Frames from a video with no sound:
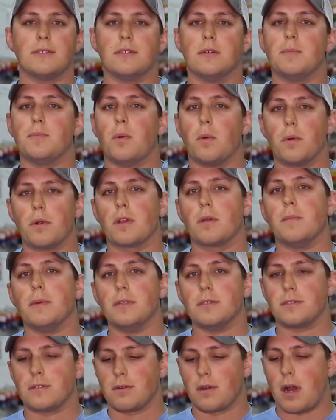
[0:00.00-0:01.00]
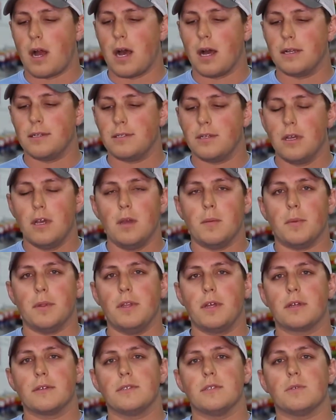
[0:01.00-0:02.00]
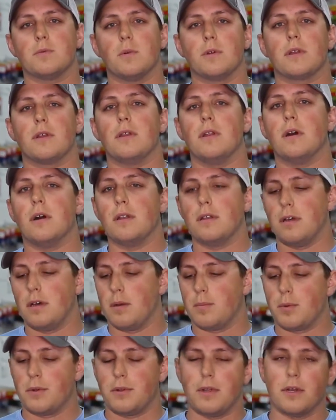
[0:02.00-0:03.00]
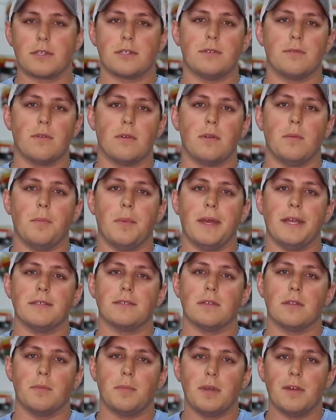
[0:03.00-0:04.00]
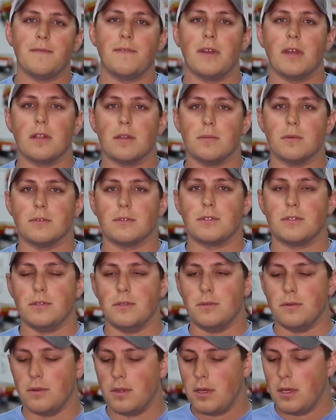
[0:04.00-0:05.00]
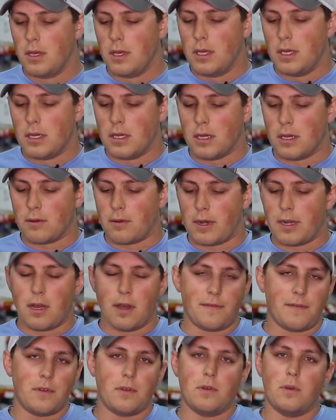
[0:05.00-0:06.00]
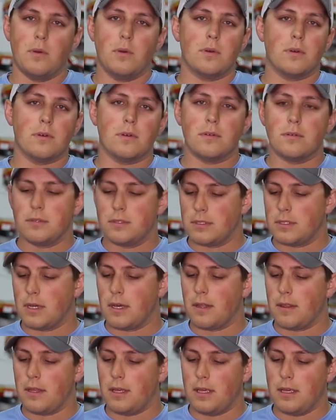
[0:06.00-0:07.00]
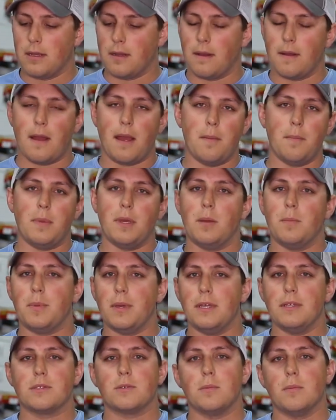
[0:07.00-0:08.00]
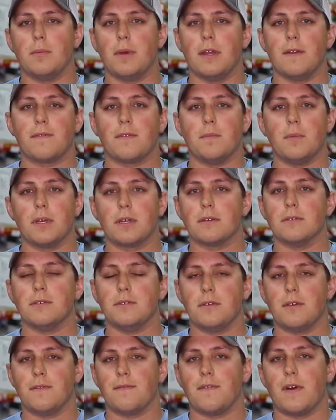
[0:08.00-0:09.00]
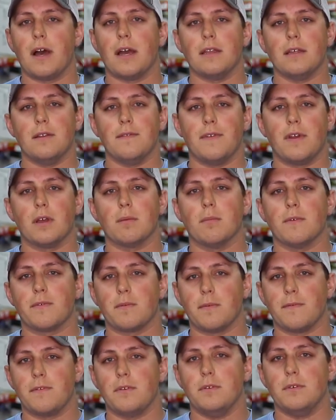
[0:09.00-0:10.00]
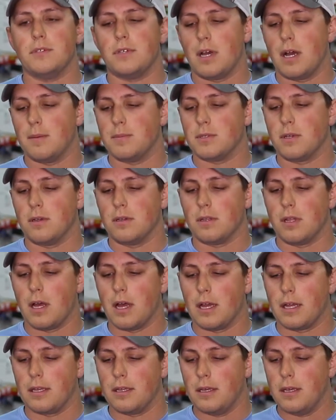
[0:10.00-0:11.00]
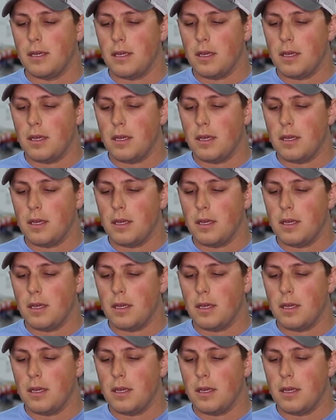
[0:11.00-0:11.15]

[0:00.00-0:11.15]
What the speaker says: still pouring them in his garage, but Nichols is working on a production run of bait, so they'll be available soon. Right now, if you Google the MBP swim bait from Nichols, you can find it available from a few shops online.